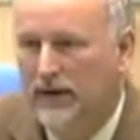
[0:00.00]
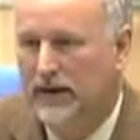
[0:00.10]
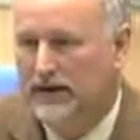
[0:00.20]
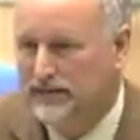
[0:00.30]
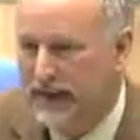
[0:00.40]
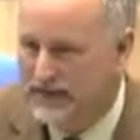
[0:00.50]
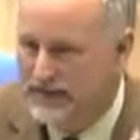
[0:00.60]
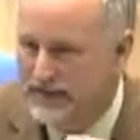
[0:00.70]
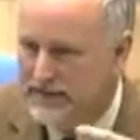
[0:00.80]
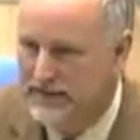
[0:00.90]

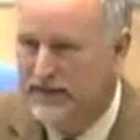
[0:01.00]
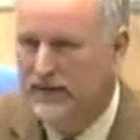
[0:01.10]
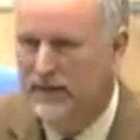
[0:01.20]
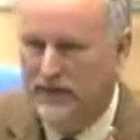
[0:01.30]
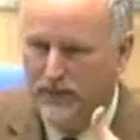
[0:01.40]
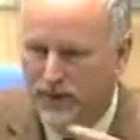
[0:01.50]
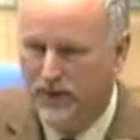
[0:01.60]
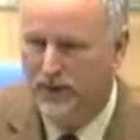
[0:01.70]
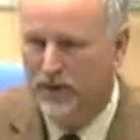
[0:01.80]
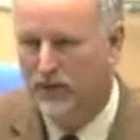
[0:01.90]
expectancy, and whether
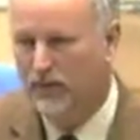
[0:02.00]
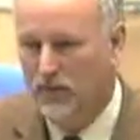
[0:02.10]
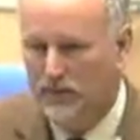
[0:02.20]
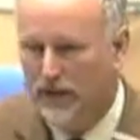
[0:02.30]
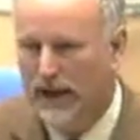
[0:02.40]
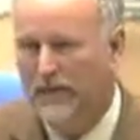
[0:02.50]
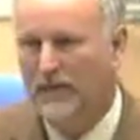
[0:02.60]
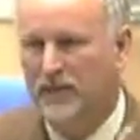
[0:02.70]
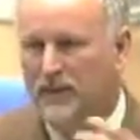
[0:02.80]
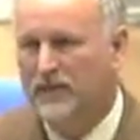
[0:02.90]
or not what will happen